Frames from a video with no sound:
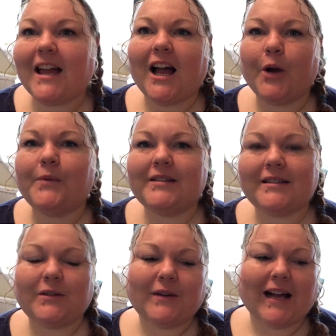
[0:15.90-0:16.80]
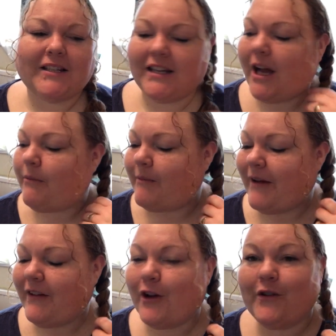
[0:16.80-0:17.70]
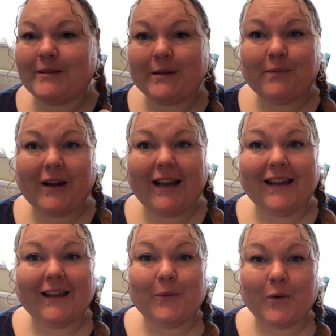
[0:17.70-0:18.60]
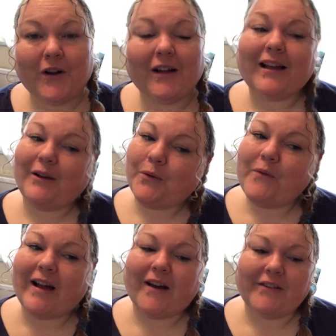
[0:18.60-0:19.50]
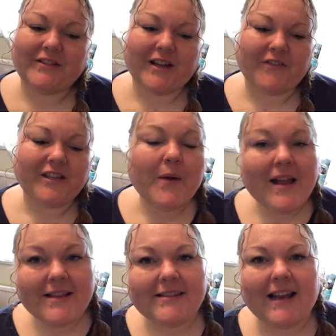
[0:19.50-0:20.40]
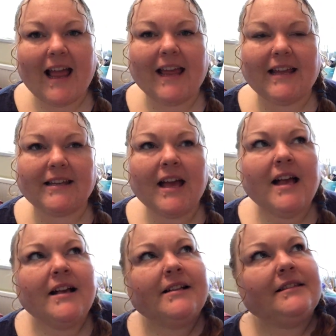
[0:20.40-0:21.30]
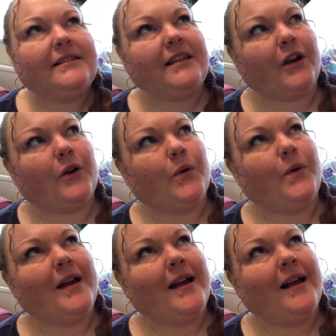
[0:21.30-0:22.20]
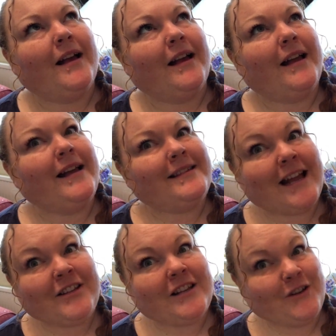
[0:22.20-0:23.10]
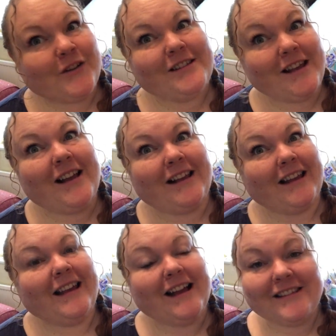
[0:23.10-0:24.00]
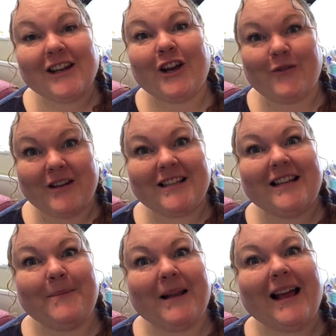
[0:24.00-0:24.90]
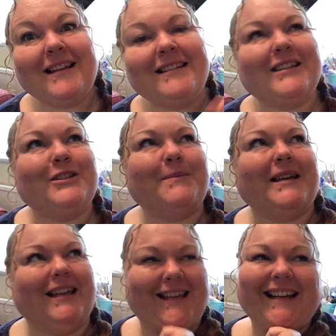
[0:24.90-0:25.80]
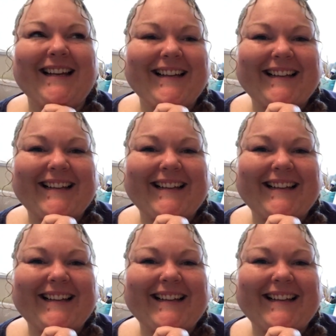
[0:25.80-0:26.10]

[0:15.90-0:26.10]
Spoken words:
I was still catching up from having a Christmas break and work and all that kind of stuff, so it's delayed. So it's actually not as early as I originally planned it to be.